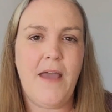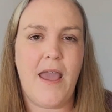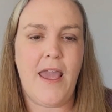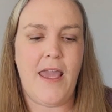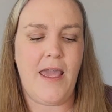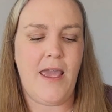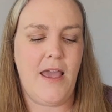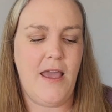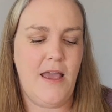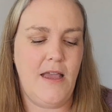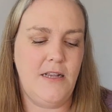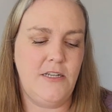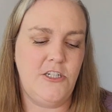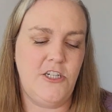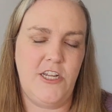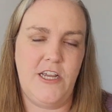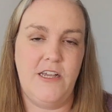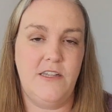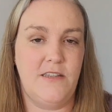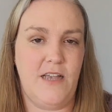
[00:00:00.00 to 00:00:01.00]
and
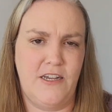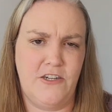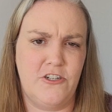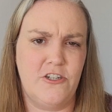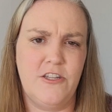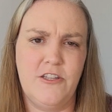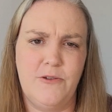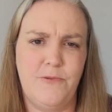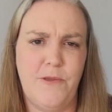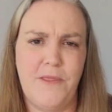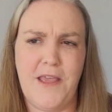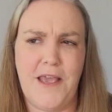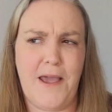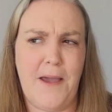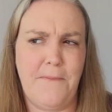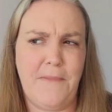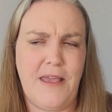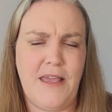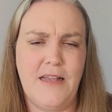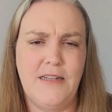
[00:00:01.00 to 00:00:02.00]
she's actually the one that
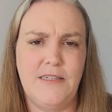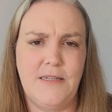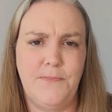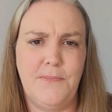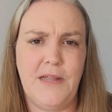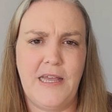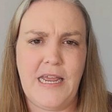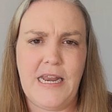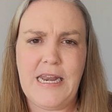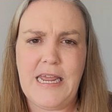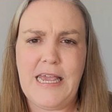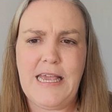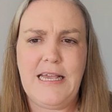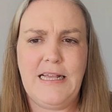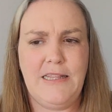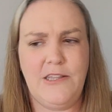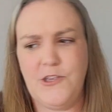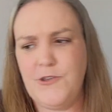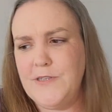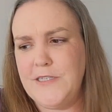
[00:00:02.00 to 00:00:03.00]
got me into planning
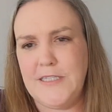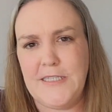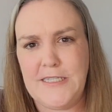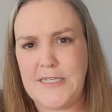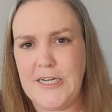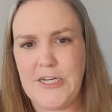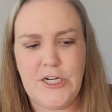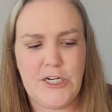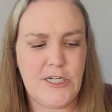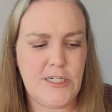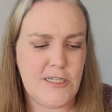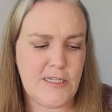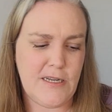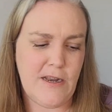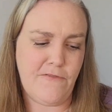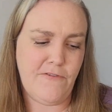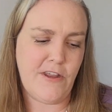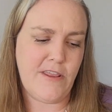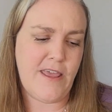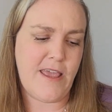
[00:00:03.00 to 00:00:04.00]
and using stickers and
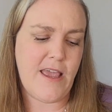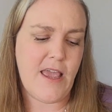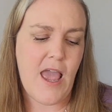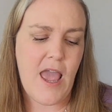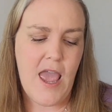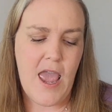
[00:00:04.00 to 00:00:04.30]
everything.